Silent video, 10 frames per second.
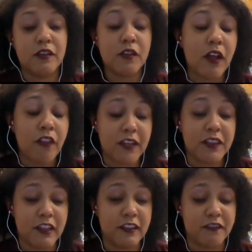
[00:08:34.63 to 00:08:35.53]
a lot of
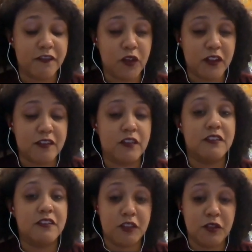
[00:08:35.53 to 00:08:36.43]
that is focused on the
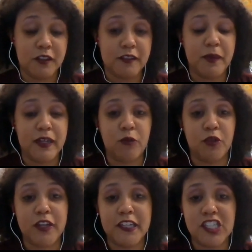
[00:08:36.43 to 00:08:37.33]
students, but
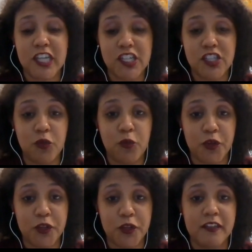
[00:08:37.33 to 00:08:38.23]
we're kind of changing the
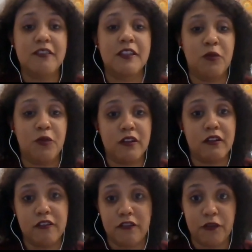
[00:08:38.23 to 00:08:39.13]
wording so that
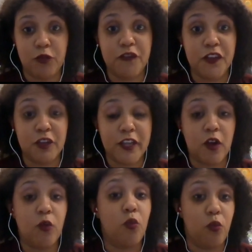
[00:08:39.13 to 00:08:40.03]
we're figuring
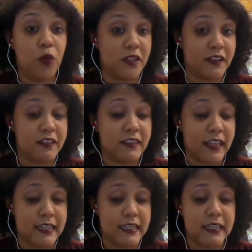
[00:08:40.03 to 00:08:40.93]
out what is it that
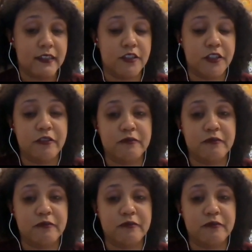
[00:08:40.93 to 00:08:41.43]
they need too.